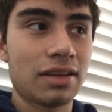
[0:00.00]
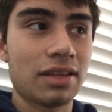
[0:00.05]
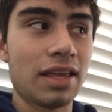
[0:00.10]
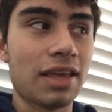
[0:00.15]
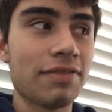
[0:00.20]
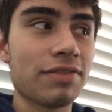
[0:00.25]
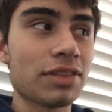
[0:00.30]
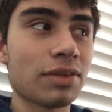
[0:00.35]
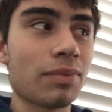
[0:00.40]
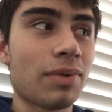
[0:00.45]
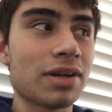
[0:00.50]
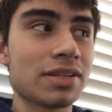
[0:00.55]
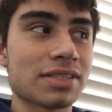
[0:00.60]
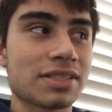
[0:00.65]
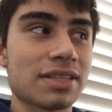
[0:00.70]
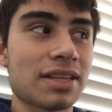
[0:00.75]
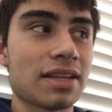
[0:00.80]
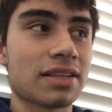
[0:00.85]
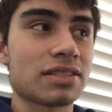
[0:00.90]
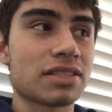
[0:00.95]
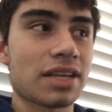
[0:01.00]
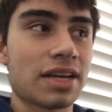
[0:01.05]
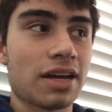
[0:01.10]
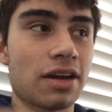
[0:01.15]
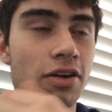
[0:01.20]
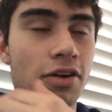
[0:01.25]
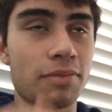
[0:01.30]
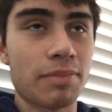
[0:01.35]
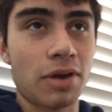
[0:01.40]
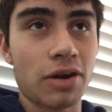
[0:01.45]
Even the ones that uh,
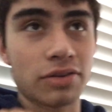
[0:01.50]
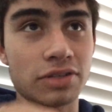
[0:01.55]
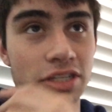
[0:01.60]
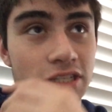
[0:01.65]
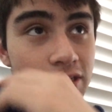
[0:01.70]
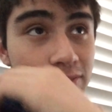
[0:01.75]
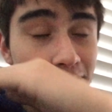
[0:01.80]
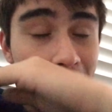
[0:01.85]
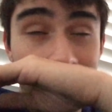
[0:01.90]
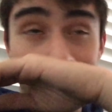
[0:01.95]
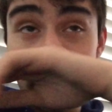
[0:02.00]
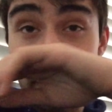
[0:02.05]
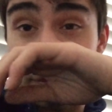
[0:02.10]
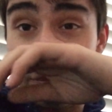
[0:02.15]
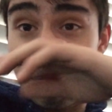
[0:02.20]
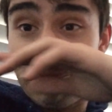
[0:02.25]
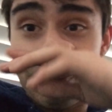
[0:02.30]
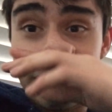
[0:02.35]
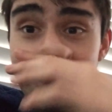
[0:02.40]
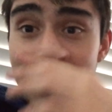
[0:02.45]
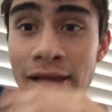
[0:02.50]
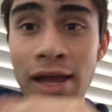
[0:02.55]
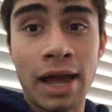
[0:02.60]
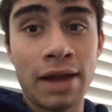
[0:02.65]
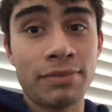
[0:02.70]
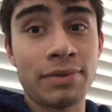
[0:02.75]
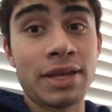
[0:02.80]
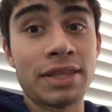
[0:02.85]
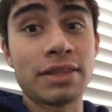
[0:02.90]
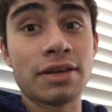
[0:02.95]
are marked as spam.
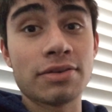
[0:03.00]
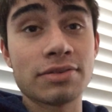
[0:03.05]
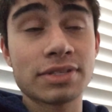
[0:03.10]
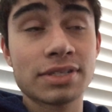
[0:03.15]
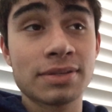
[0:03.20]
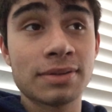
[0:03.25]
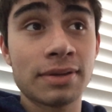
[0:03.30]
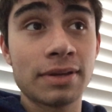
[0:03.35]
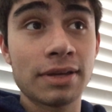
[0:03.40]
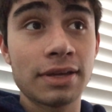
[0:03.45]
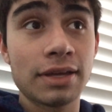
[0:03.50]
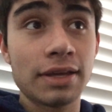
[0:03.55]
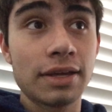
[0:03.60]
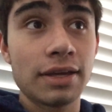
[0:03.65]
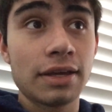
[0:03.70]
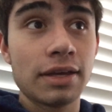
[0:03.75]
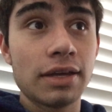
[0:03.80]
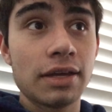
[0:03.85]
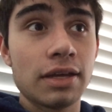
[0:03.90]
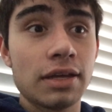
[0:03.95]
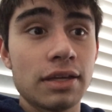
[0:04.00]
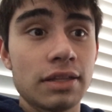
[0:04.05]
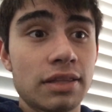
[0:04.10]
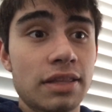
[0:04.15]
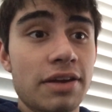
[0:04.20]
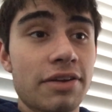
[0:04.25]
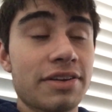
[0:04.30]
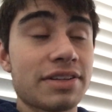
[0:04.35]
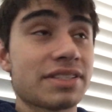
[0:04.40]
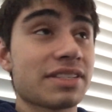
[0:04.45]
I read those.
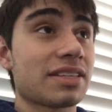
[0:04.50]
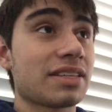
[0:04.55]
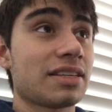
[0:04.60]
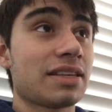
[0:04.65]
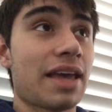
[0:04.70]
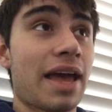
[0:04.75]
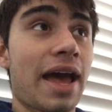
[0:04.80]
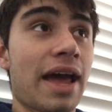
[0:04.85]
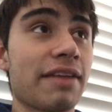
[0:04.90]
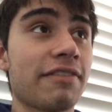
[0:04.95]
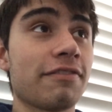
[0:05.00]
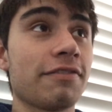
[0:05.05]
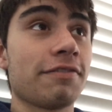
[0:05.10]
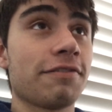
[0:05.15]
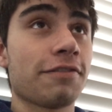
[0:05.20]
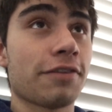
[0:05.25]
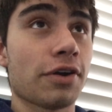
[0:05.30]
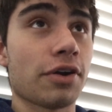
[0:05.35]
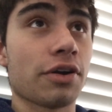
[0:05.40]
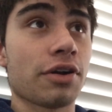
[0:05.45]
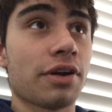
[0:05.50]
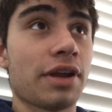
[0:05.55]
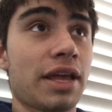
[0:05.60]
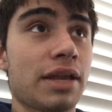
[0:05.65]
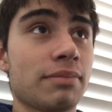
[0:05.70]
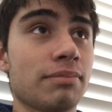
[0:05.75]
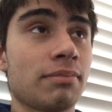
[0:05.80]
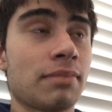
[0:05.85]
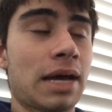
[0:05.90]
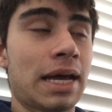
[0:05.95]
There is cat fur
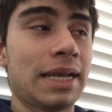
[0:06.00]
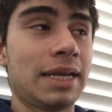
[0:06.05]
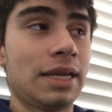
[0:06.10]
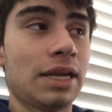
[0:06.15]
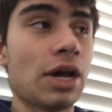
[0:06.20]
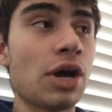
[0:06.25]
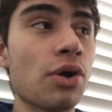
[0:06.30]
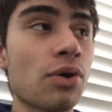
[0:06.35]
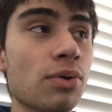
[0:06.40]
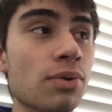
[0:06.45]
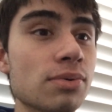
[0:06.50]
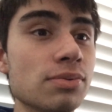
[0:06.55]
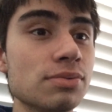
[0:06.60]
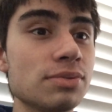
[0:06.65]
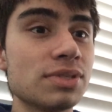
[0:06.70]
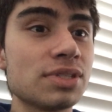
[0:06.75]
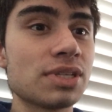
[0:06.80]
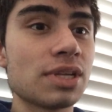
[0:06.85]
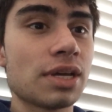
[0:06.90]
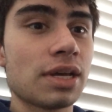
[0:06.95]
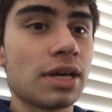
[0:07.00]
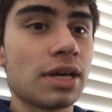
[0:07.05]
in my nose.